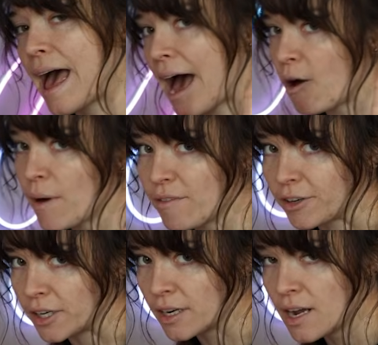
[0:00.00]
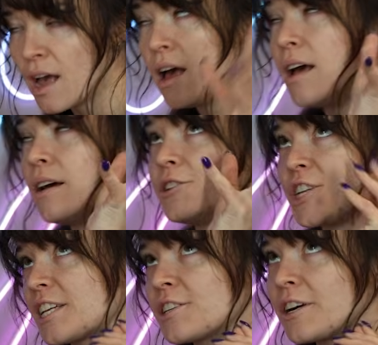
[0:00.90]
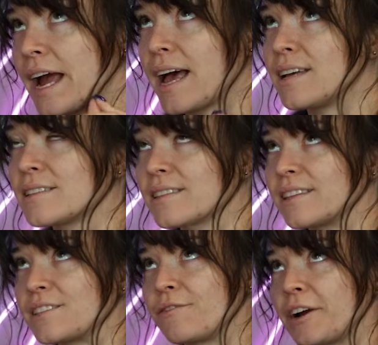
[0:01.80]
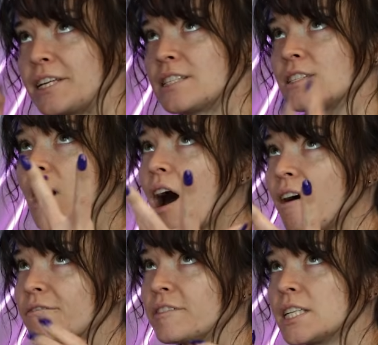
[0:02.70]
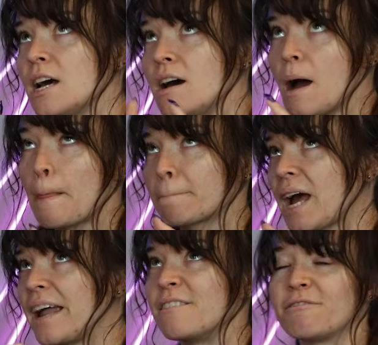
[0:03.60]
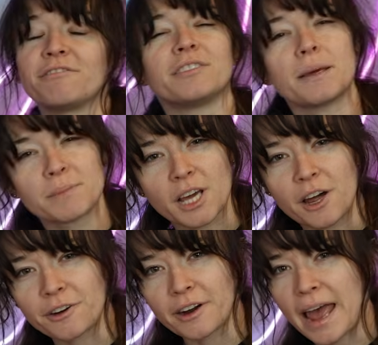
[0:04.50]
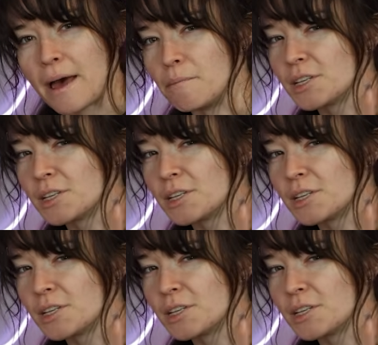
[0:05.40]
However, Jester has this very soft, kind of flipped under hem.